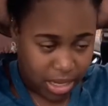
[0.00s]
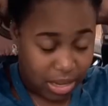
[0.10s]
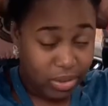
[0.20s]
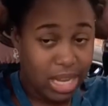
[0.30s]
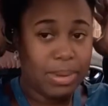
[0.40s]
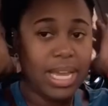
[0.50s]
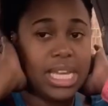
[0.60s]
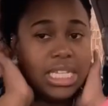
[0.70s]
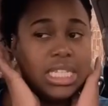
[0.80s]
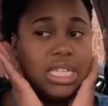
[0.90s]
I feel like my
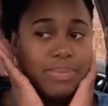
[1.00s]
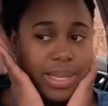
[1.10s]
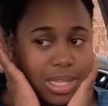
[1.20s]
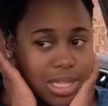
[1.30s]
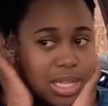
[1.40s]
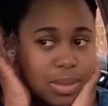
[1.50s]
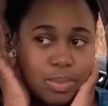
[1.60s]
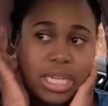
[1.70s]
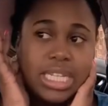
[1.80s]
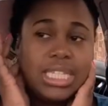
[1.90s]
ends need to be
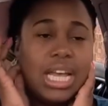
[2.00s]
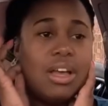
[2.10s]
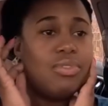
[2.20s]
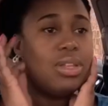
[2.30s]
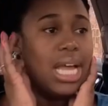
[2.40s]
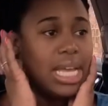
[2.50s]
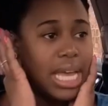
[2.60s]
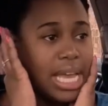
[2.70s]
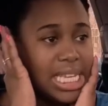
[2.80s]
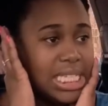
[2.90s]
clipped and it's time for like
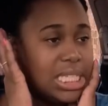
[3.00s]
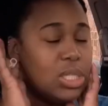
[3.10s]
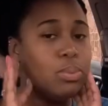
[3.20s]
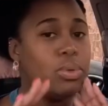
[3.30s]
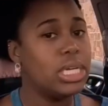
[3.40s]
a silk